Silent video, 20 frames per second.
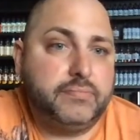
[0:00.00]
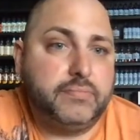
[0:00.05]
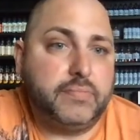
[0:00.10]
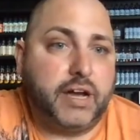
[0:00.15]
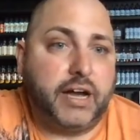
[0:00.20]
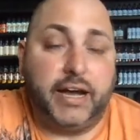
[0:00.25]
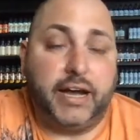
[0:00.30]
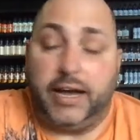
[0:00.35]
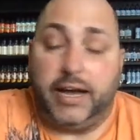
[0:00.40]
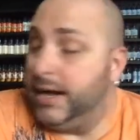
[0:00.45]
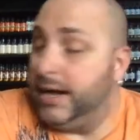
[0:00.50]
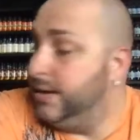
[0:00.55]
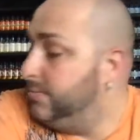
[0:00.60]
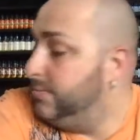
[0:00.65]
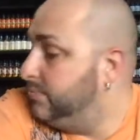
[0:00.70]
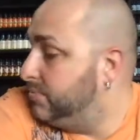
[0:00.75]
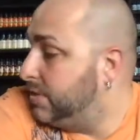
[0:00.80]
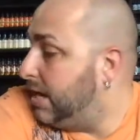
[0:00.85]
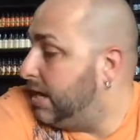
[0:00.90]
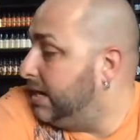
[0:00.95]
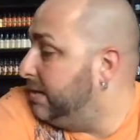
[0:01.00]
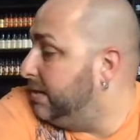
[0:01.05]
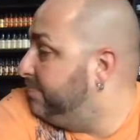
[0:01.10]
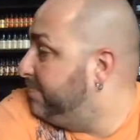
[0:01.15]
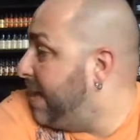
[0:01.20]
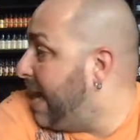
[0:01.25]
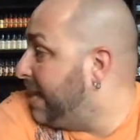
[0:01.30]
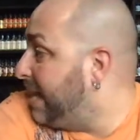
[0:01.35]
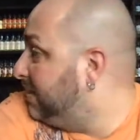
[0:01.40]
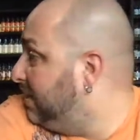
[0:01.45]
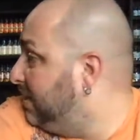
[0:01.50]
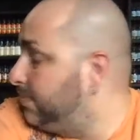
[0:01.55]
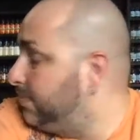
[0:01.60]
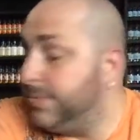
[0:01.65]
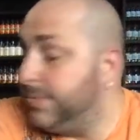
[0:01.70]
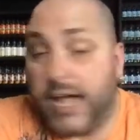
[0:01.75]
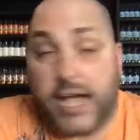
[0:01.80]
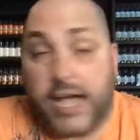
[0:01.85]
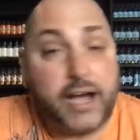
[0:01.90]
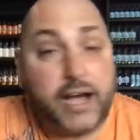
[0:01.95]
I, am kind of backed
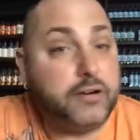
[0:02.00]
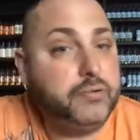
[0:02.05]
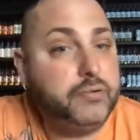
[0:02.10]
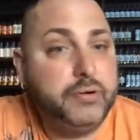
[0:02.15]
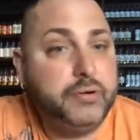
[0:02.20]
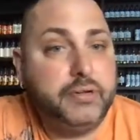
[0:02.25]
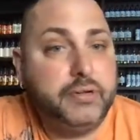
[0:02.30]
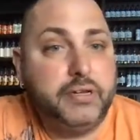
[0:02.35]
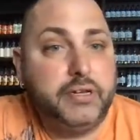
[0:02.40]
up now